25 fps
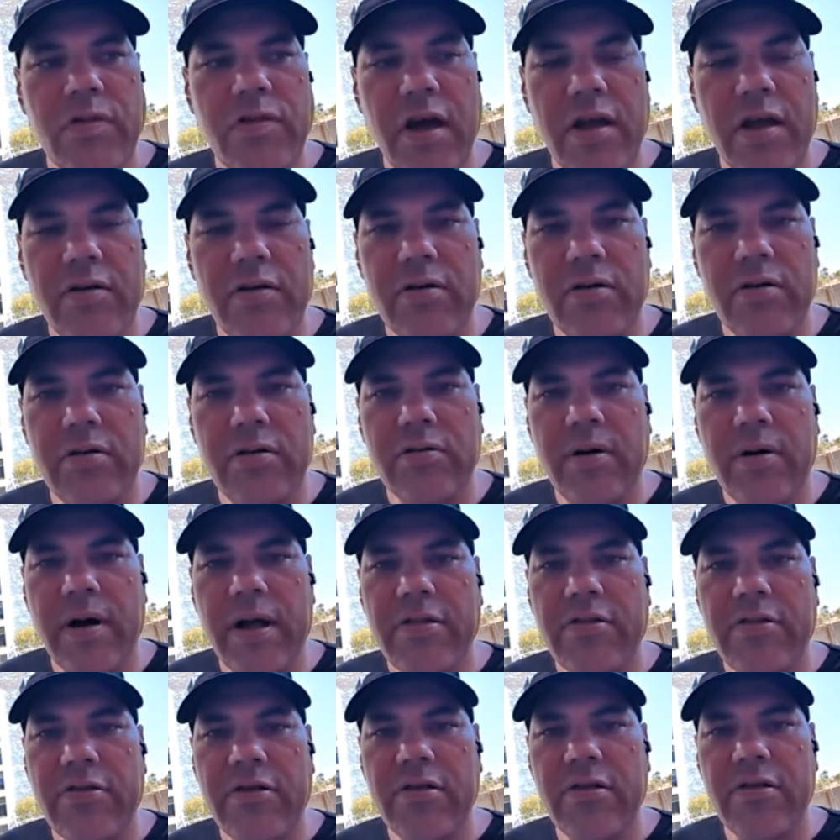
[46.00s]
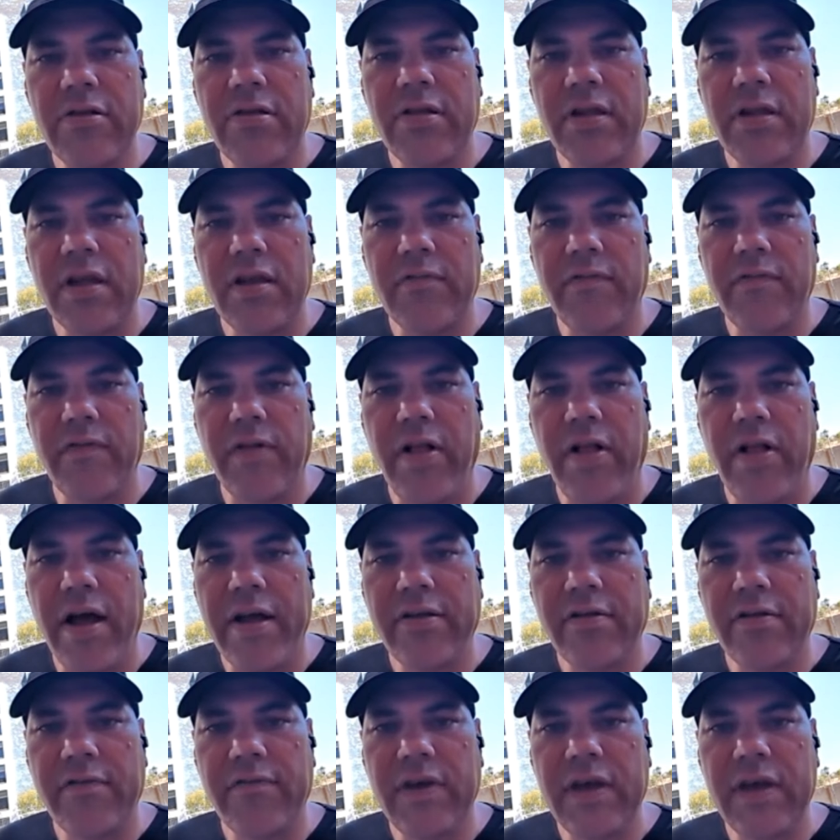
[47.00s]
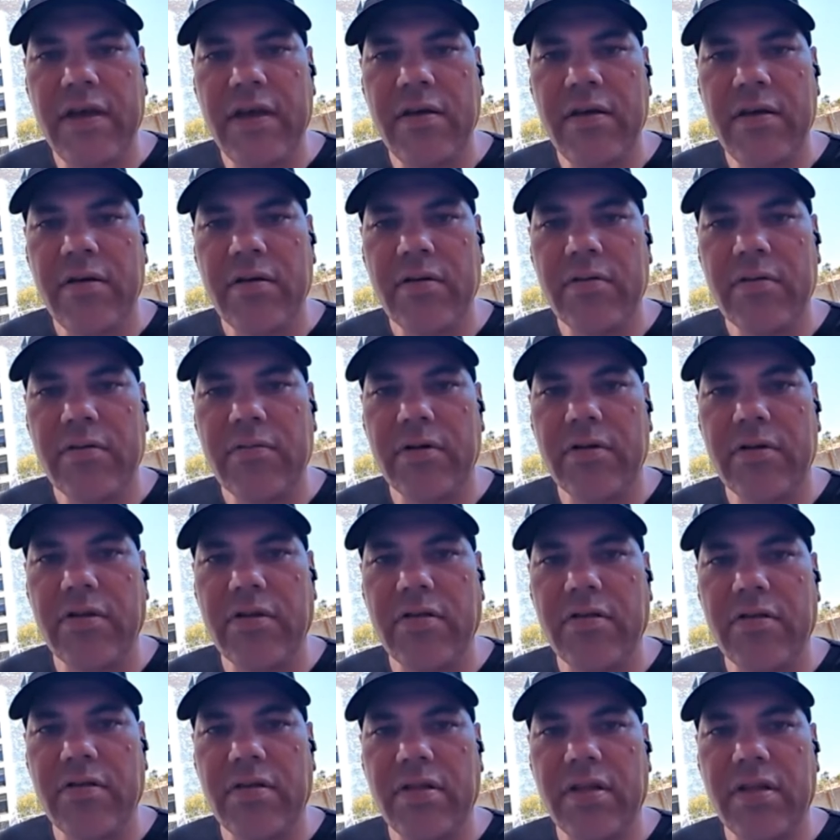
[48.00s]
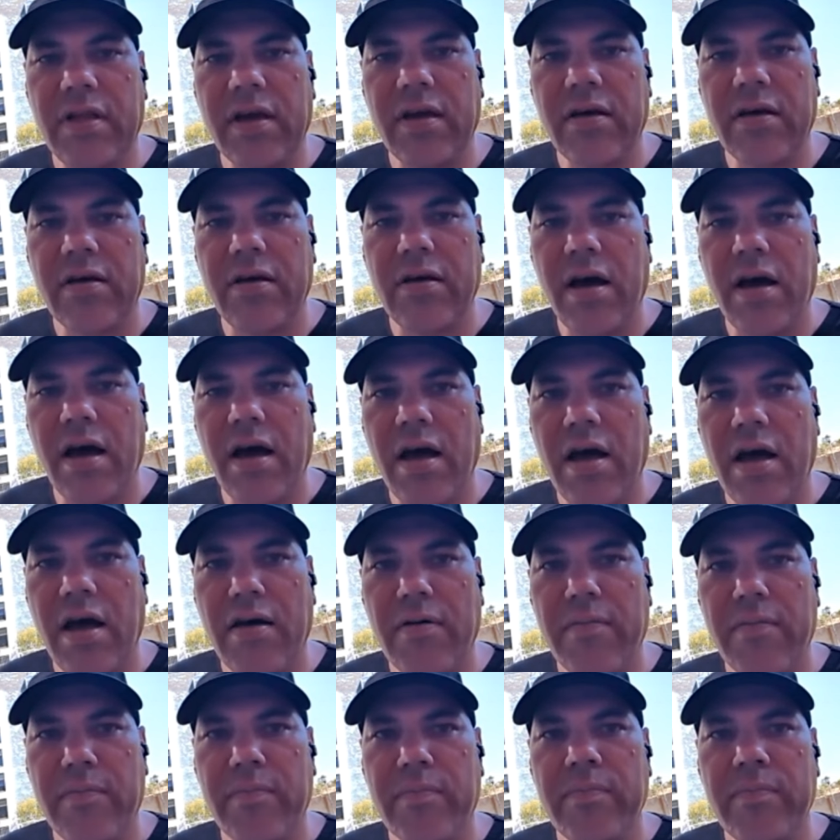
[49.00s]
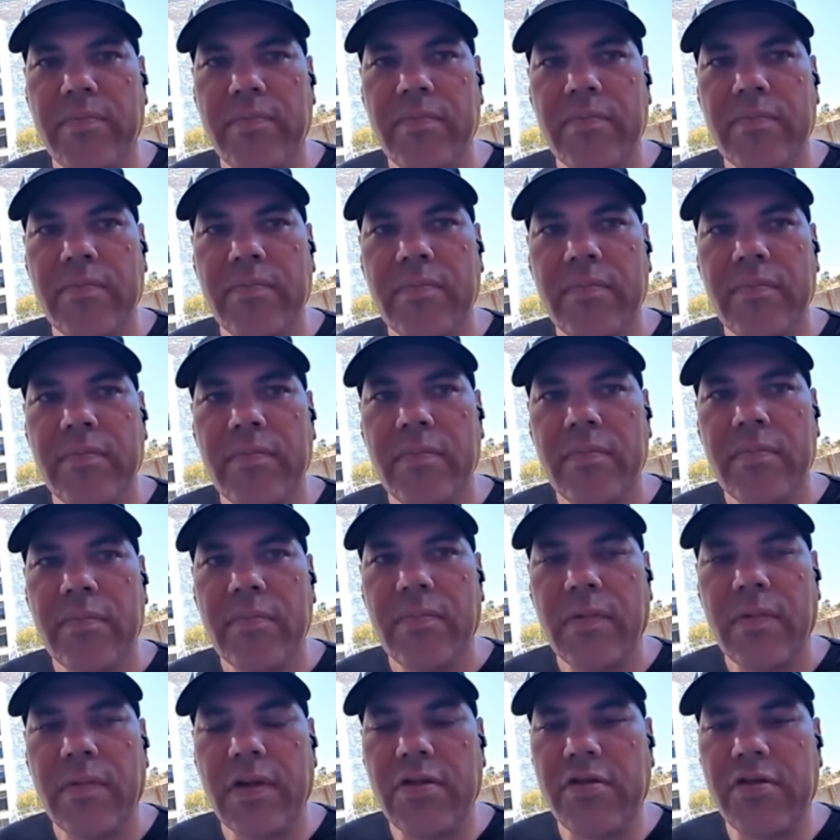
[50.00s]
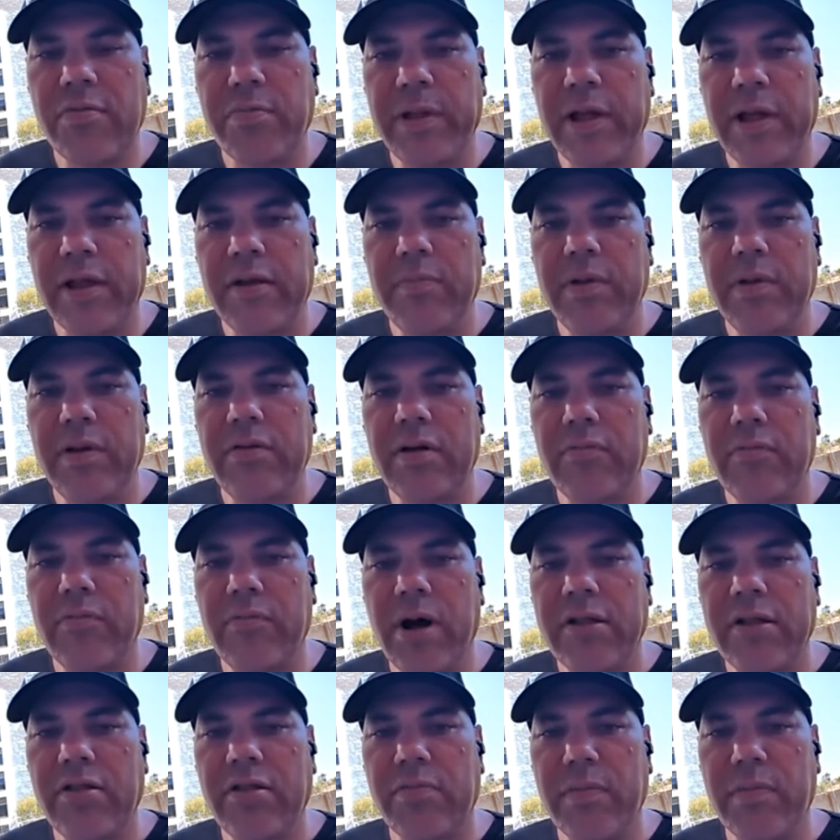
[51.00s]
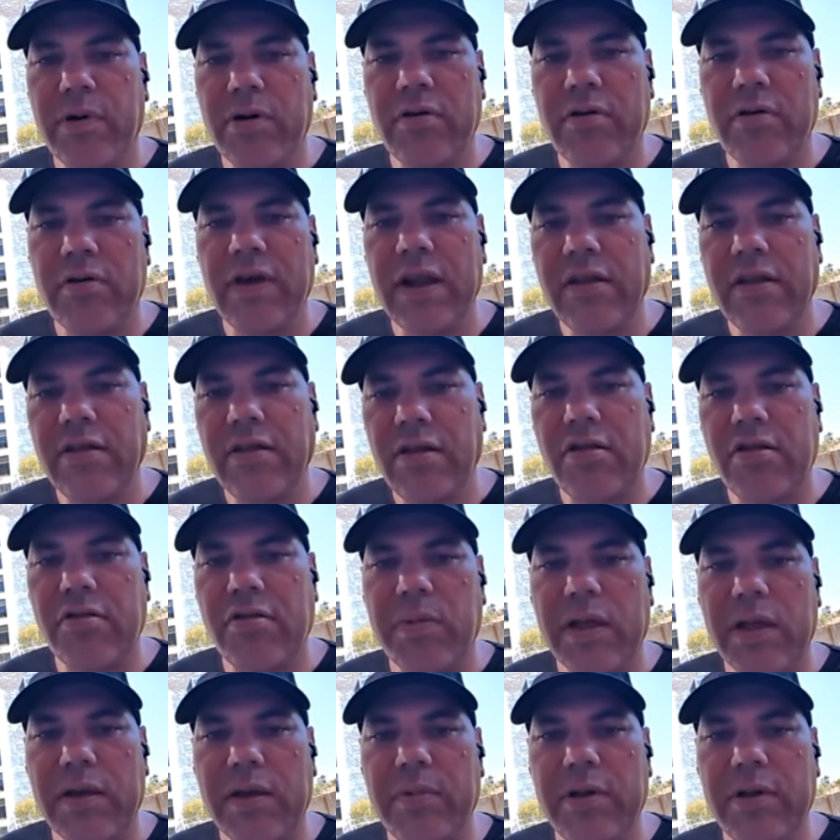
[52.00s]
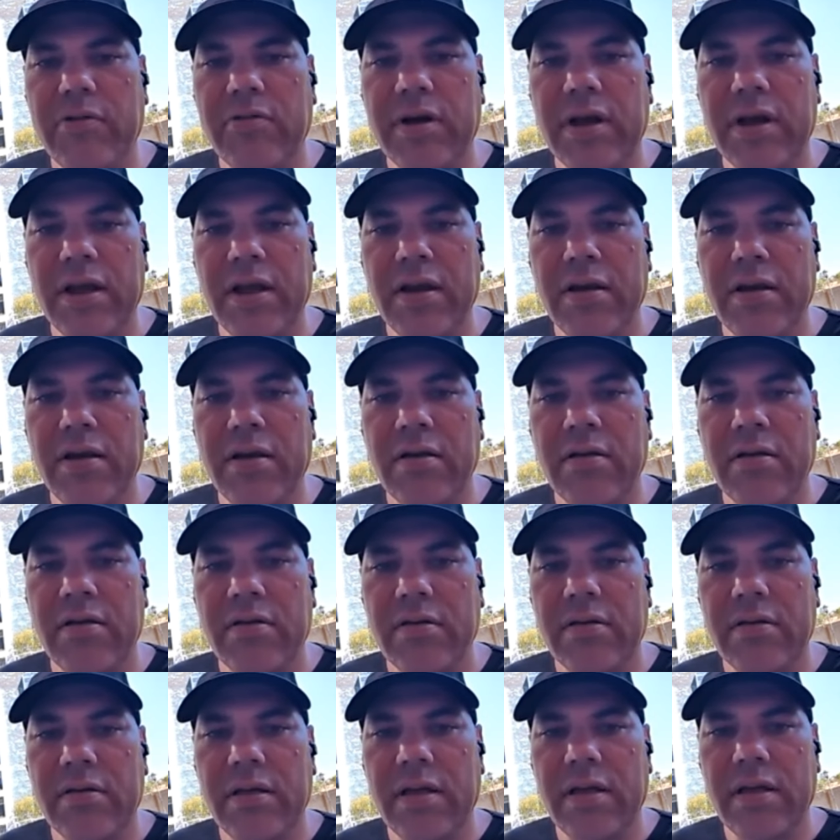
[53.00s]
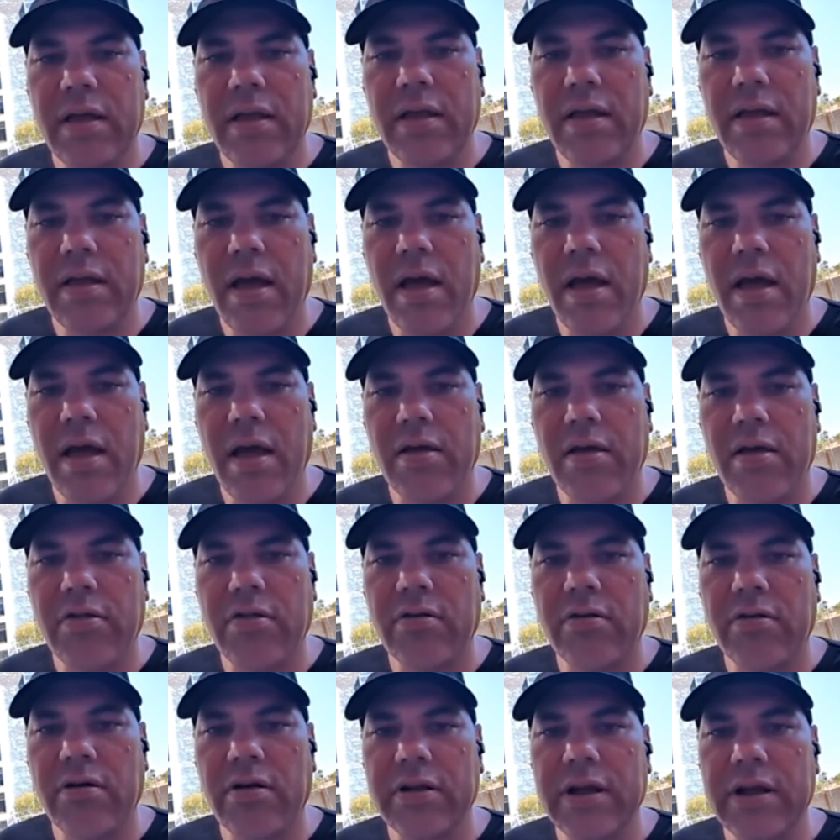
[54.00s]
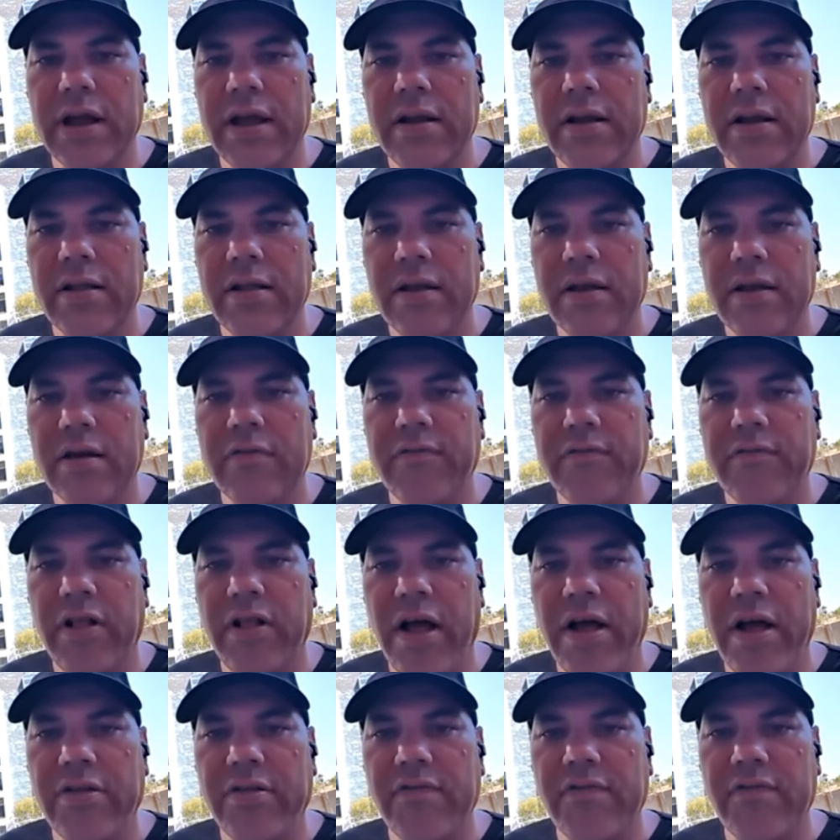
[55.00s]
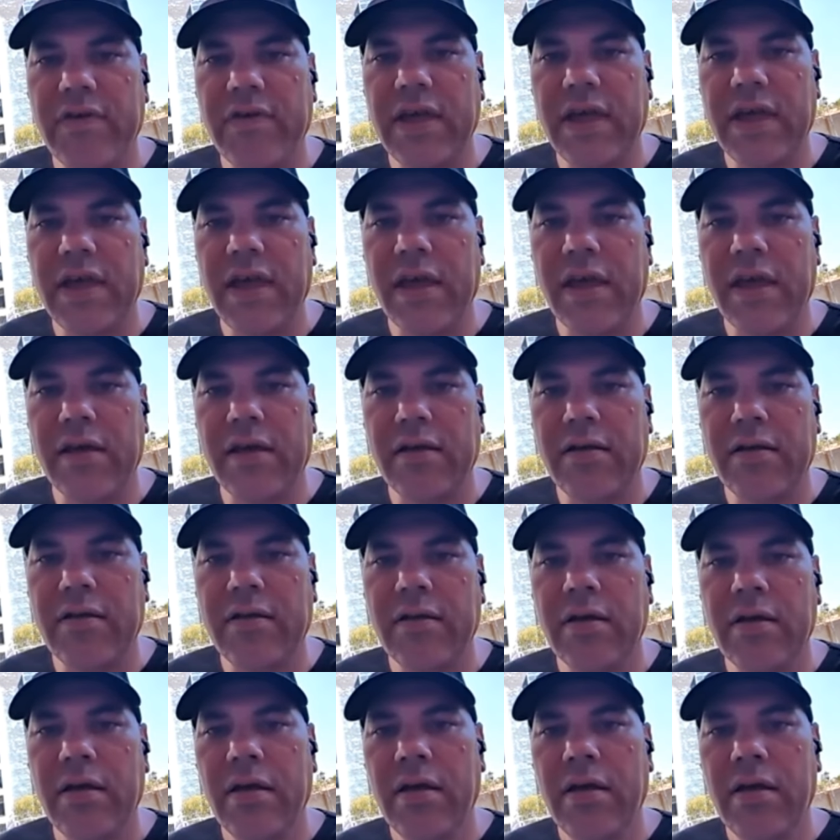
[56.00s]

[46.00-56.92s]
general questions in philosophy, which is like the split between what's motivated the split between so-called analytic philosophy and